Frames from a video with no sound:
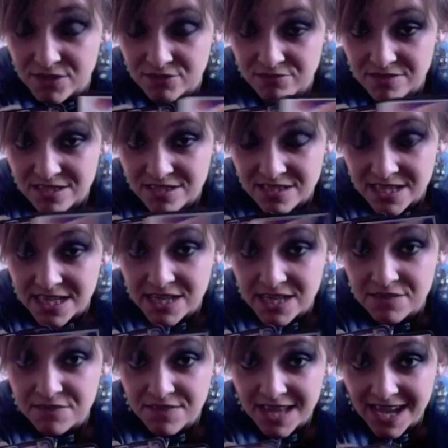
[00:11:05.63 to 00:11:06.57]
to
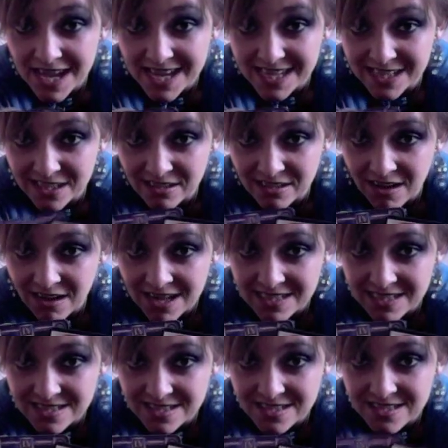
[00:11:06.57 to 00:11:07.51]
receive that inner
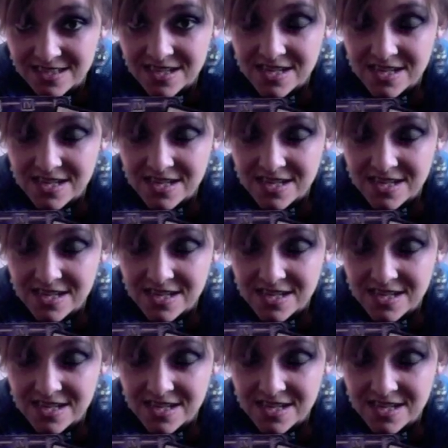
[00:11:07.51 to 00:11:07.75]
guidance.